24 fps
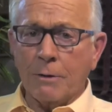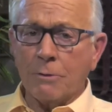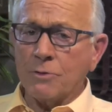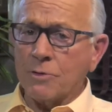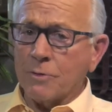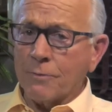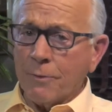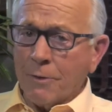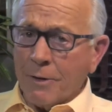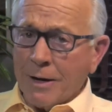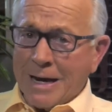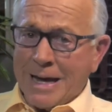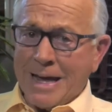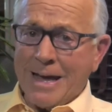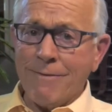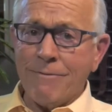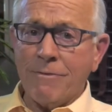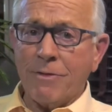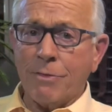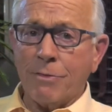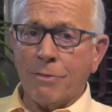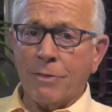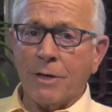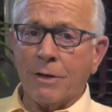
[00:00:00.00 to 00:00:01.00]
It was a very
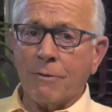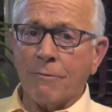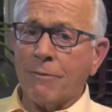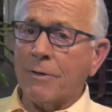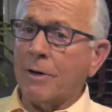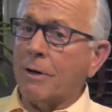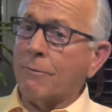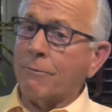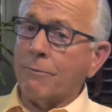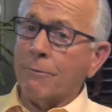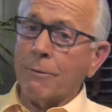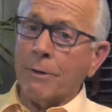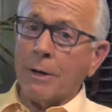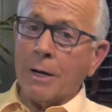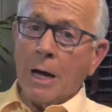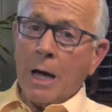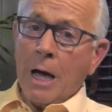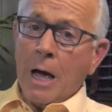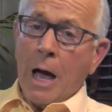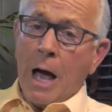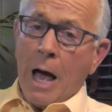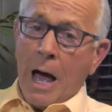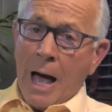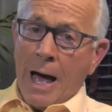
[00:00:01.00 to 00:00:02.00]
heavy, thick veil, very
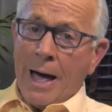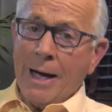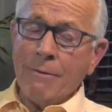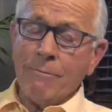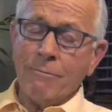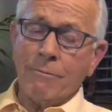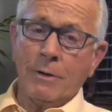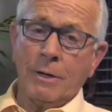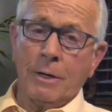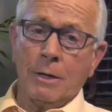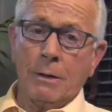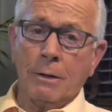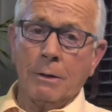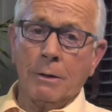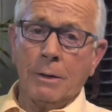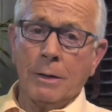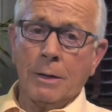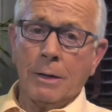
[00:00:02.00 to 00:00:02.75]
high veil.